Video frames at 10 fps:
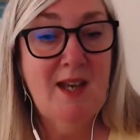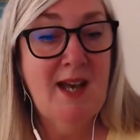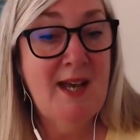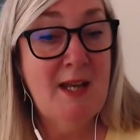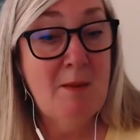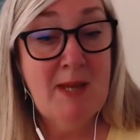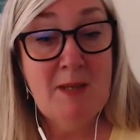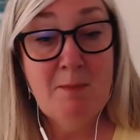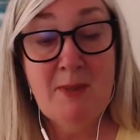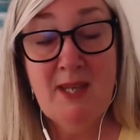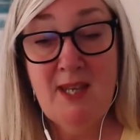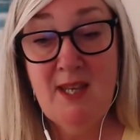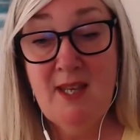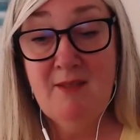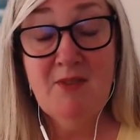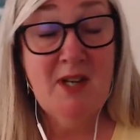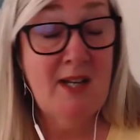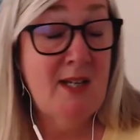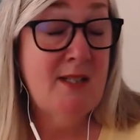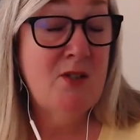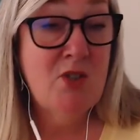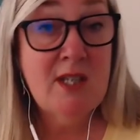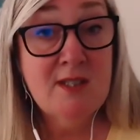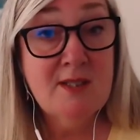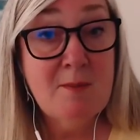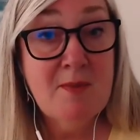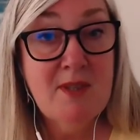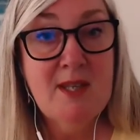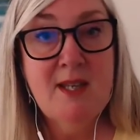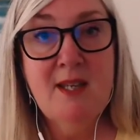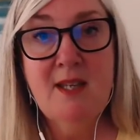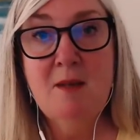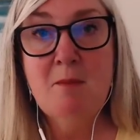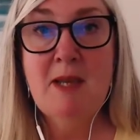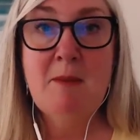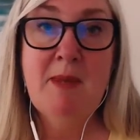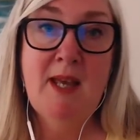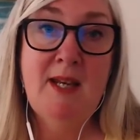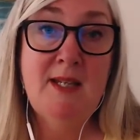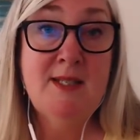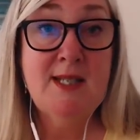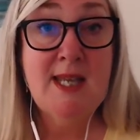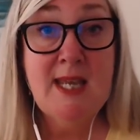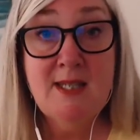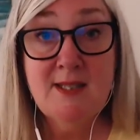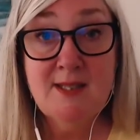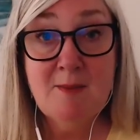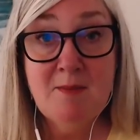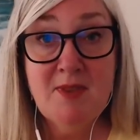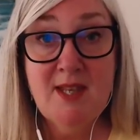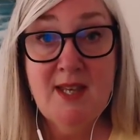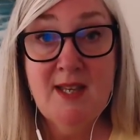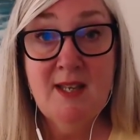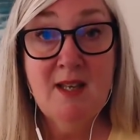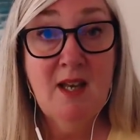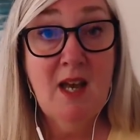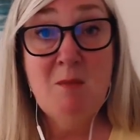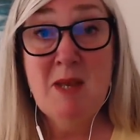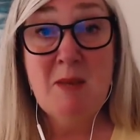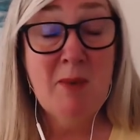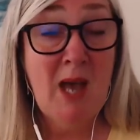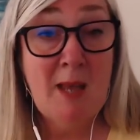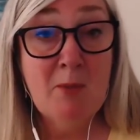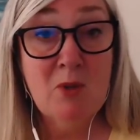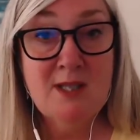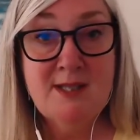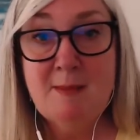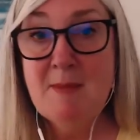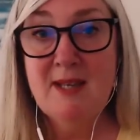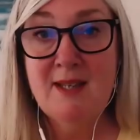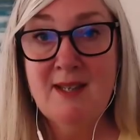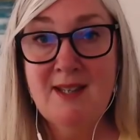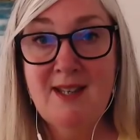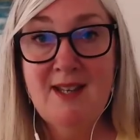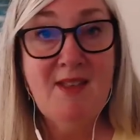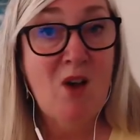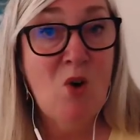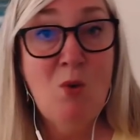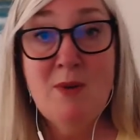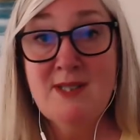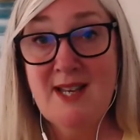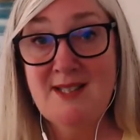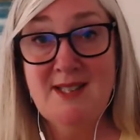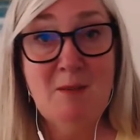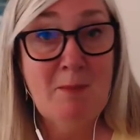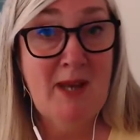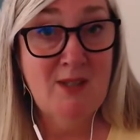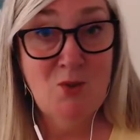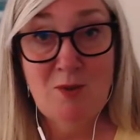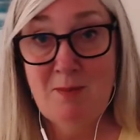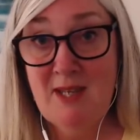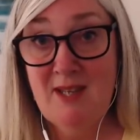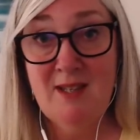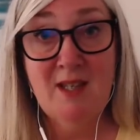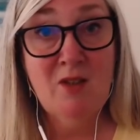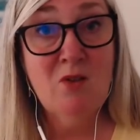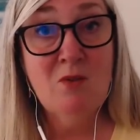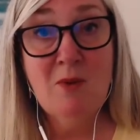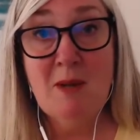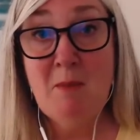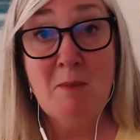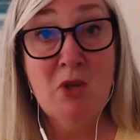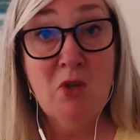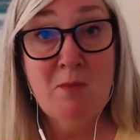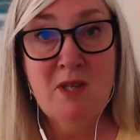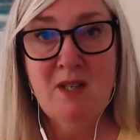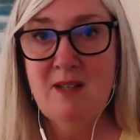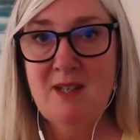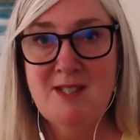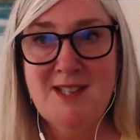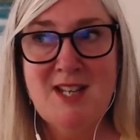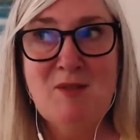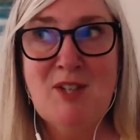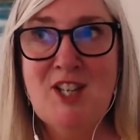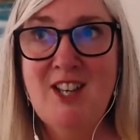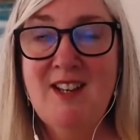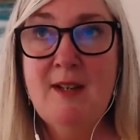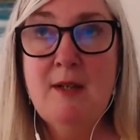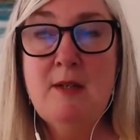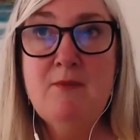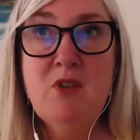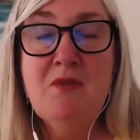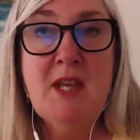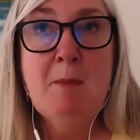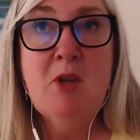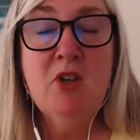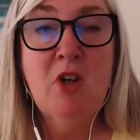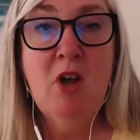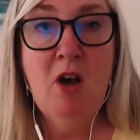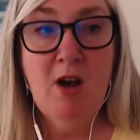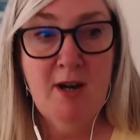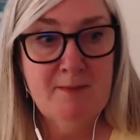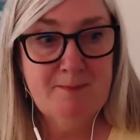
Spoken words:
And it might be that I need to drink something. It might be I need to eat something. I might be hypoglycemic. That always has an impact on me. You know, I'm human. It's kind of like, you think about your car.